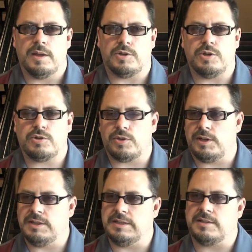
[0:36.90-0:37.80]
it's
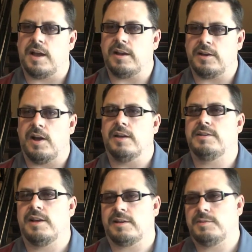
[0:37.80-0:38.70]
usually design
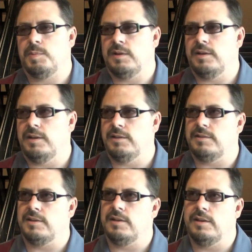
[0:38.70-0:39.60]
context, but it
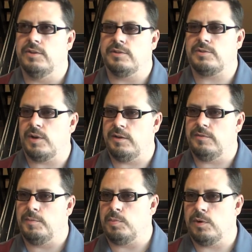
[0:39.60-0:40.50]
needs an
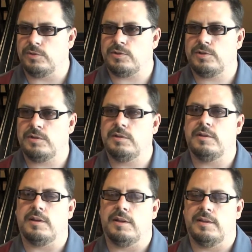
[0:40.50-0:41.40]
illustrative approach,
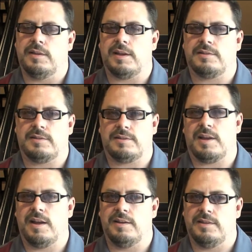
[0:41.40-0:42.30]
and that's
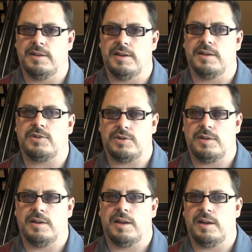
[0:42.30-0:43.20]
kind of the niche
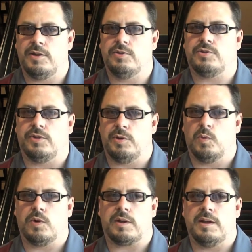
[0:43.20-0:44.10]
that I usually
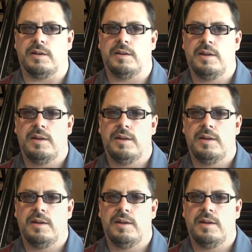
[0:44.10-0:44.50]
work in.